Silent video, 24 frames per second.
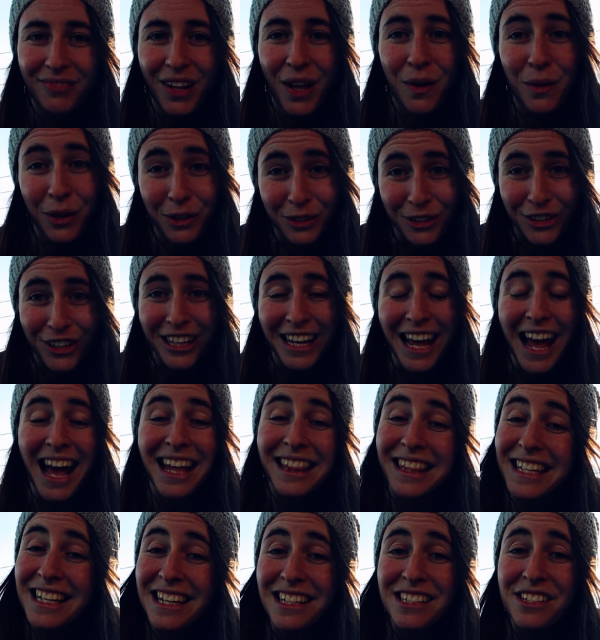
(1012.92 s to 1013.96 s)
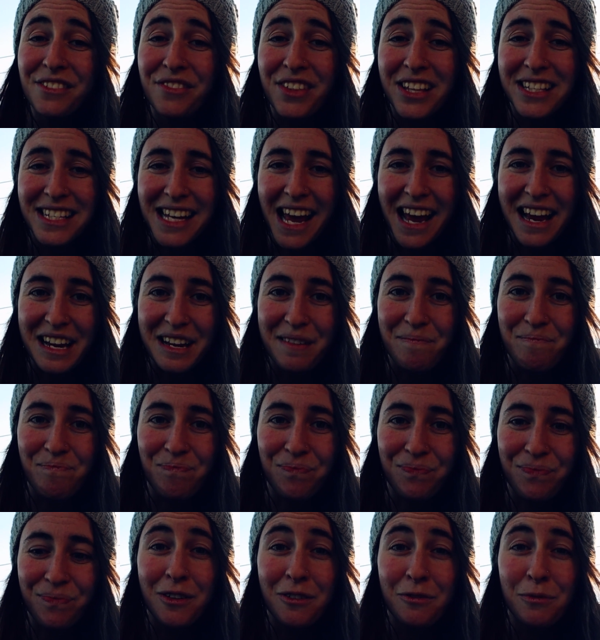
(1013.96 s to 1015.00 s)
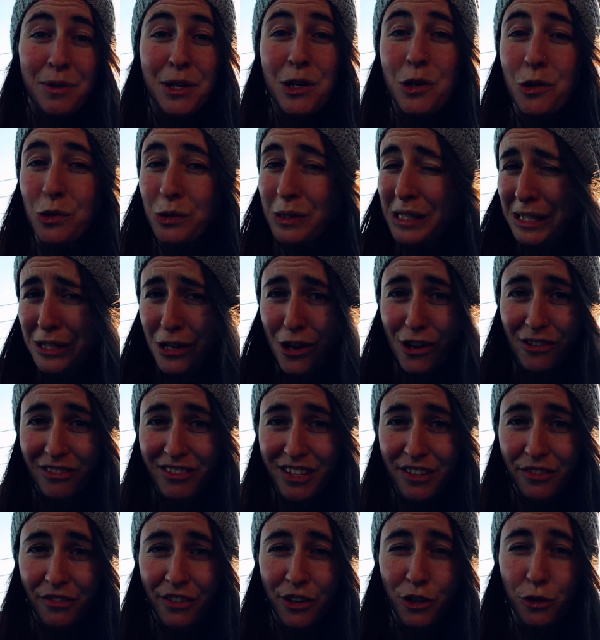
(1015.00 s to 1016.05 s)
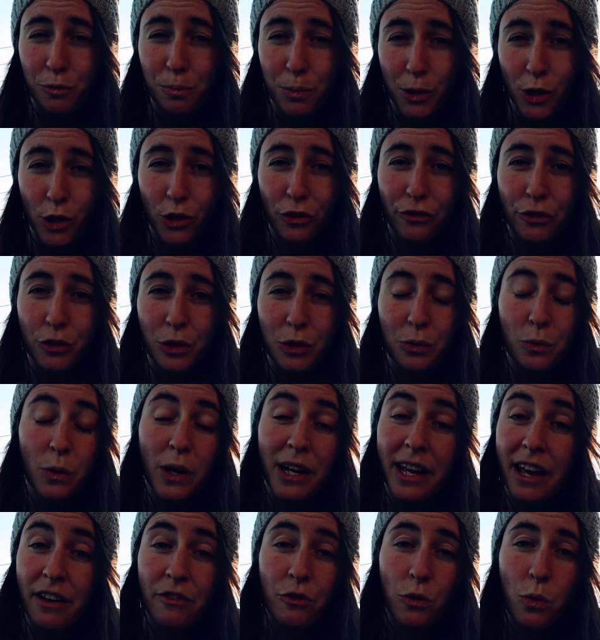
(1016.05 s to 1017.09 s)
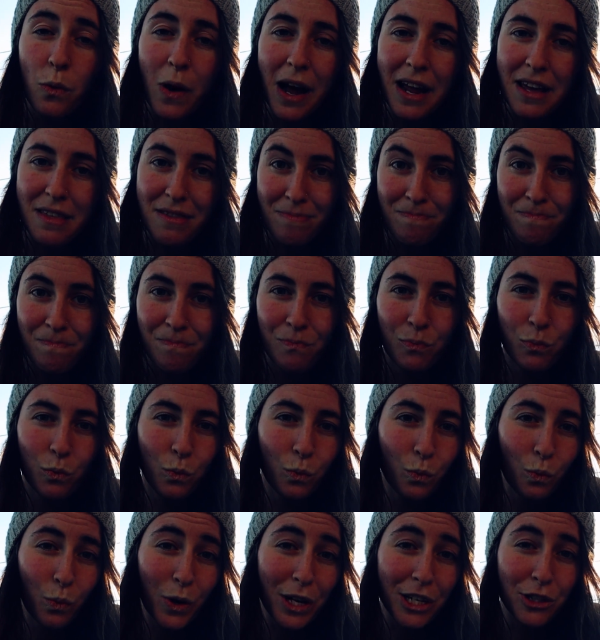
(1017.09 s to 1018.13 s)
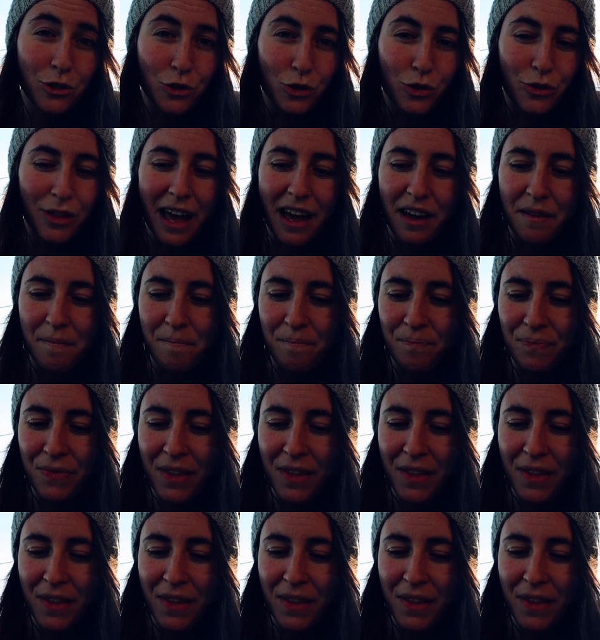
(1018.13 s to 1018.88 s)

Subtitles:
Oh, look, at the end of the day, we all deserve to feel beautiful in whatever way we do that.